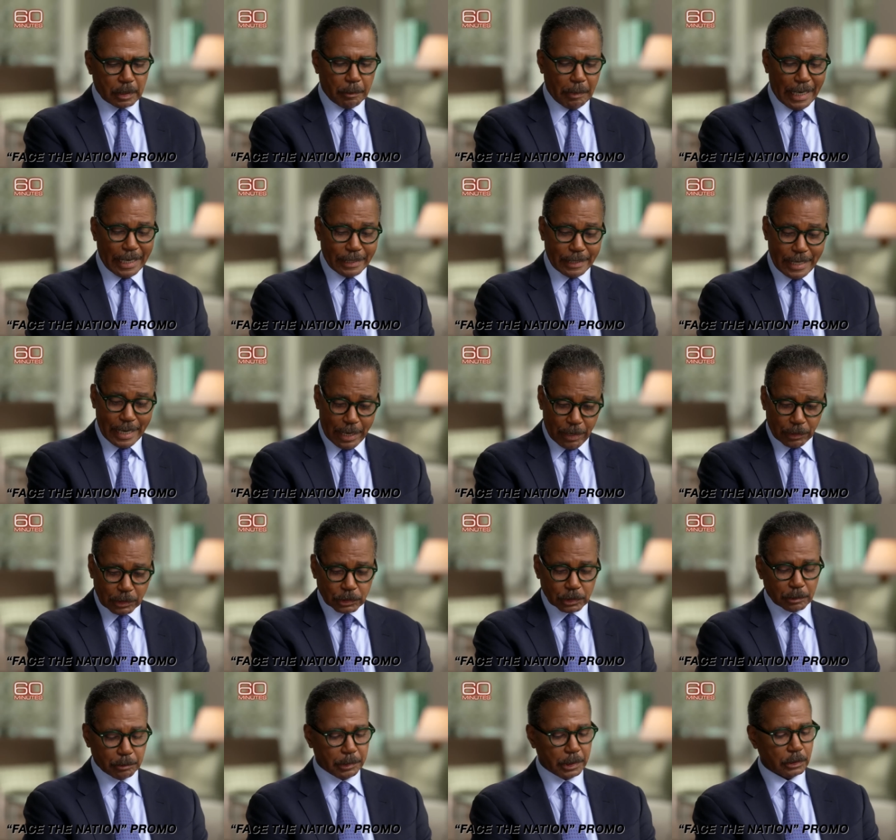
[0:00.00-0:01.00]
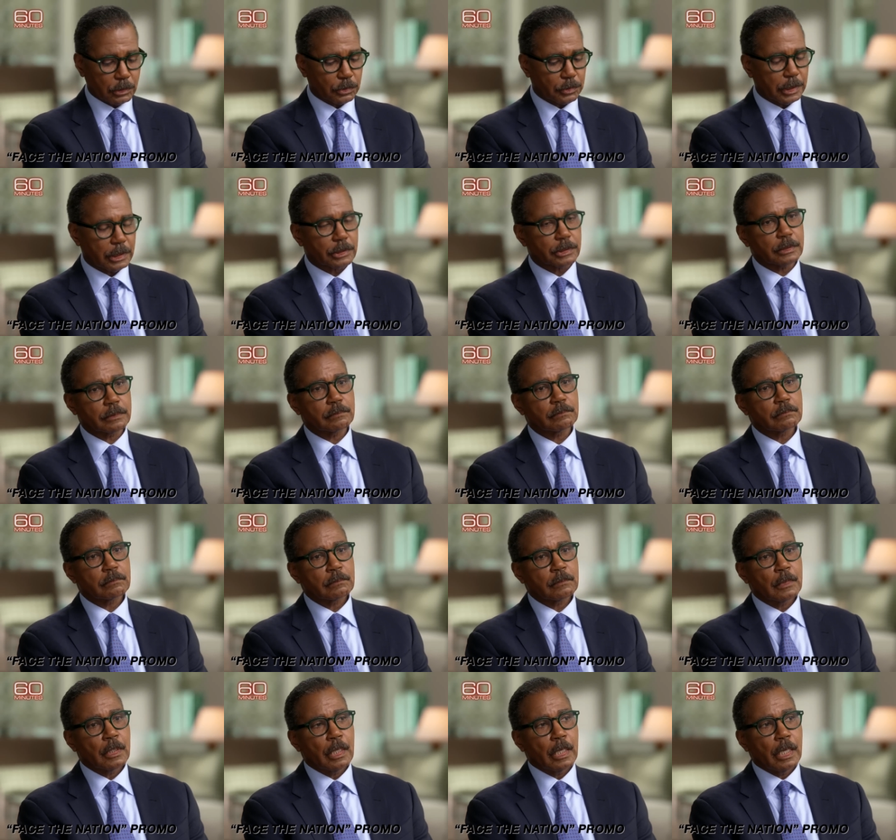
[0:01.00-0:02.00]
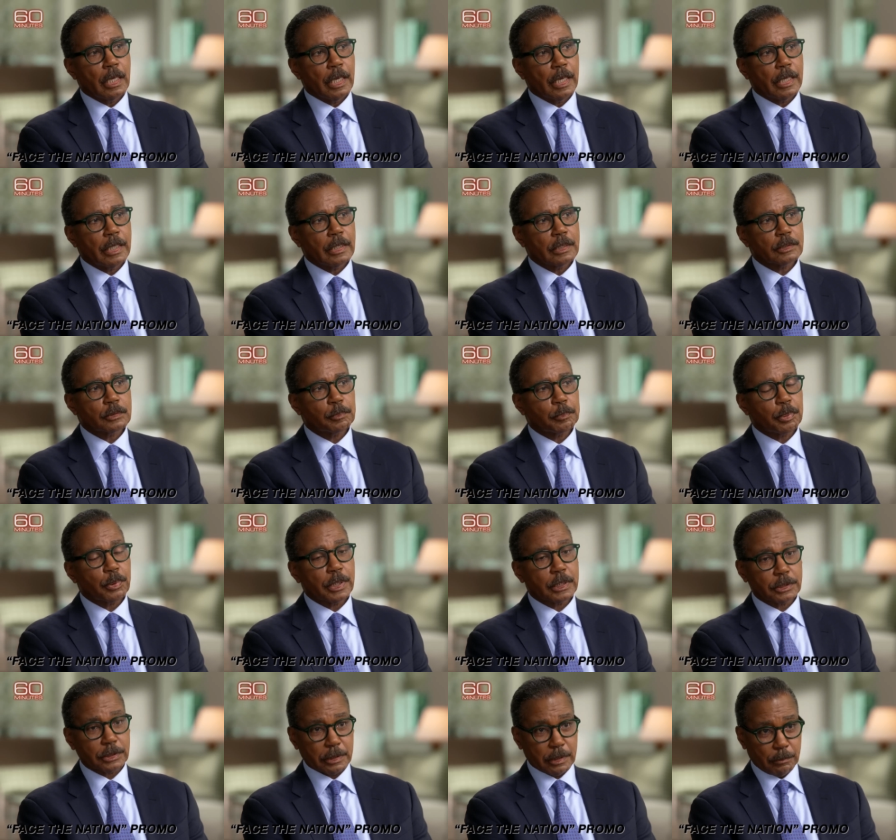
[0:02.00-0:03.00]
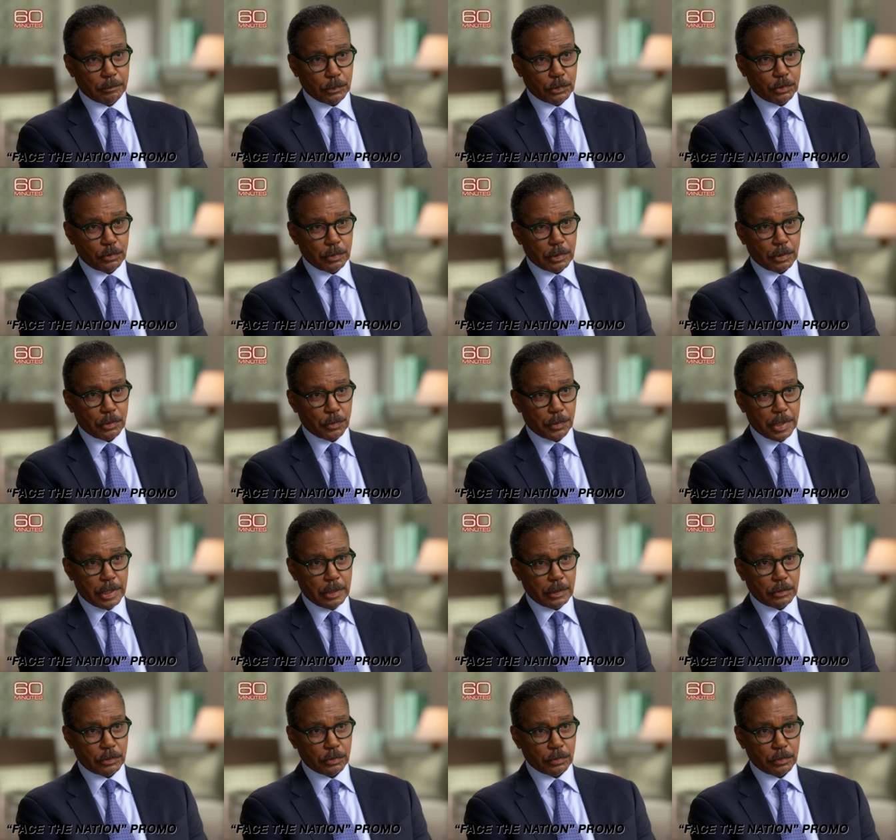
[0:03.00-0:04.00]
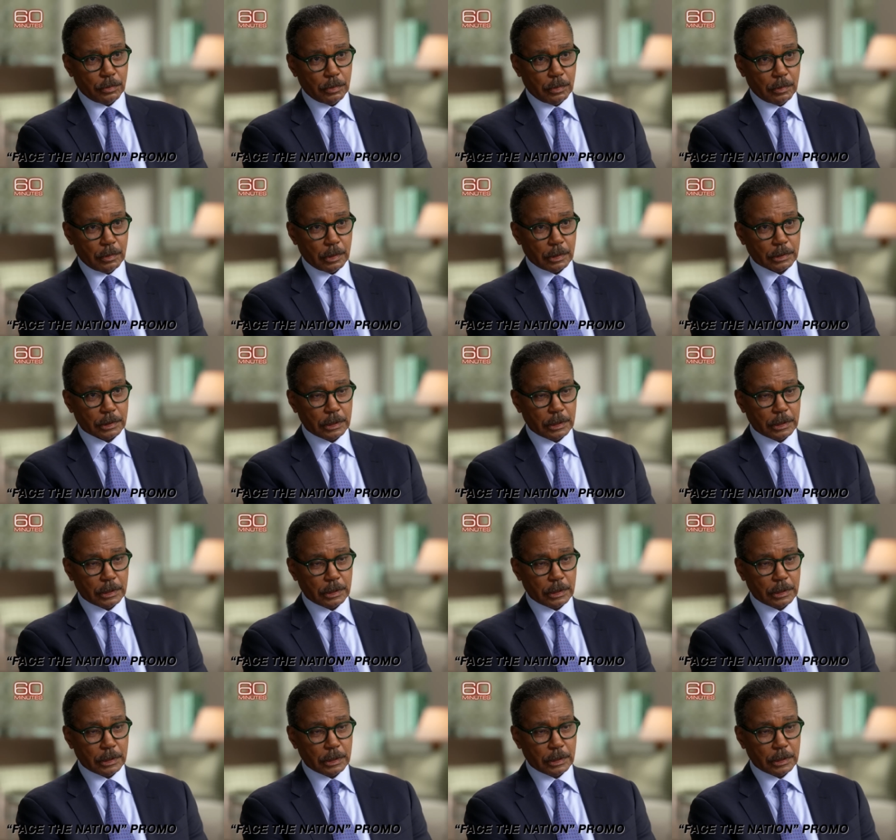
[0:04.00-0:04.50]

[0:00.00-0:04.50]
The Biden-Harris administration has pressed him to agree to a